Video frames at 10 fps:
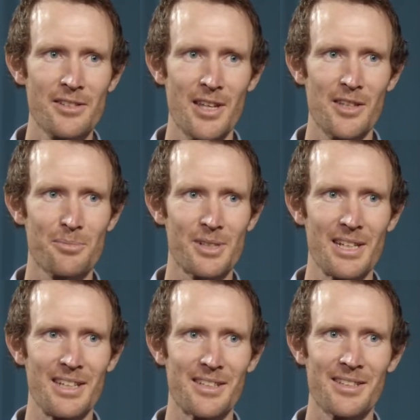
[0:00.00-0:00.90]
and that's
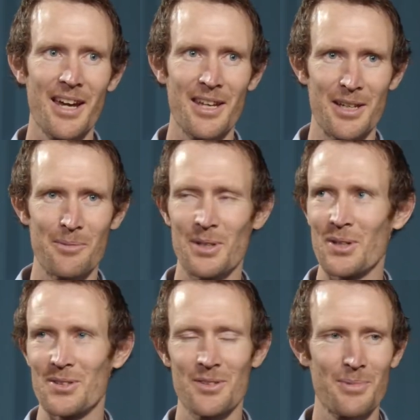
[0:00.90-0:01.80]
pretty disheartening
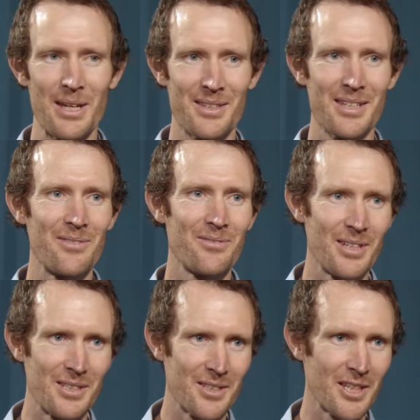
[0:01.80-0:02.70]
because they've paid the same
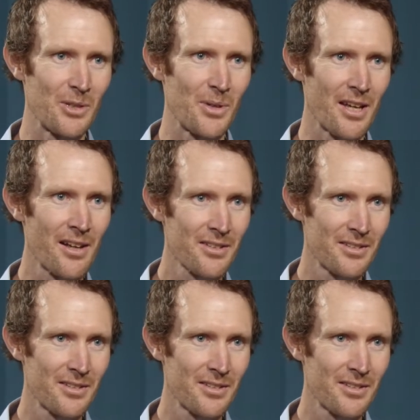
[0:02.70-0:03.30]
fees as anyone else.